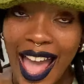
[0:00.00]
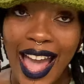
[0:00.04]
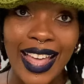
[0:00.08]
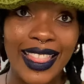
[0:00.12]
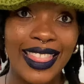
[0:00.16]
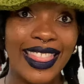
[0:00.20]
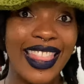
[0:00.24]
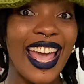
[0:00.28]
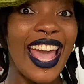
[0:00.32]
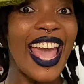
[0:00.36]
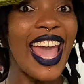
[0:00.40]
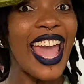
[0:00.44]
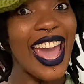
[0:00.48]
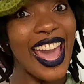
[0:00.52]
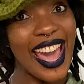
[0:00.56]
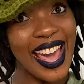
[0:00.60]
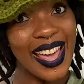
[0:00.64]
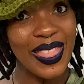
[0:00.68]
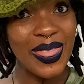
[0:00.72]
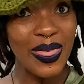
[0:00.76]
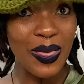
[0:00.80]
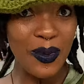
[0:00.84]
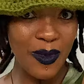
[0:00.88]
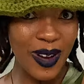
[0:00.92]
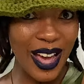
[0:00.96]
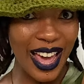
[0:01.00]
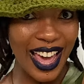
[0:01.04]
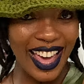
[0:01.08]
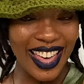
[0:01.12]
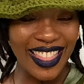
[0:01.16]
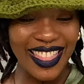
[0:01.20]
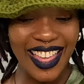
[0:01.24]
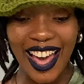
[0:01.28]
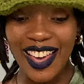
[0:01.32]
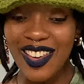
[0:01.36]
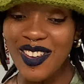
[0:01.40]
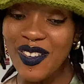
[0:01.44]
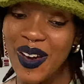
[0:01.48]
The 8th way
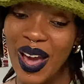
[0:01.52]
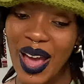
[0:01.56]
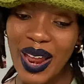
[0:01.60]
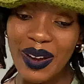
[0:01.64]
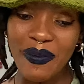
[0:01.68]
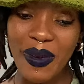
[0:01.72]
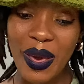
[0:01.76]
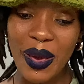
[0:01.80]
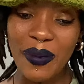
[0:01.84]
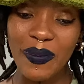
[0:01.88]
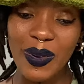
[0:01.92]
that you can make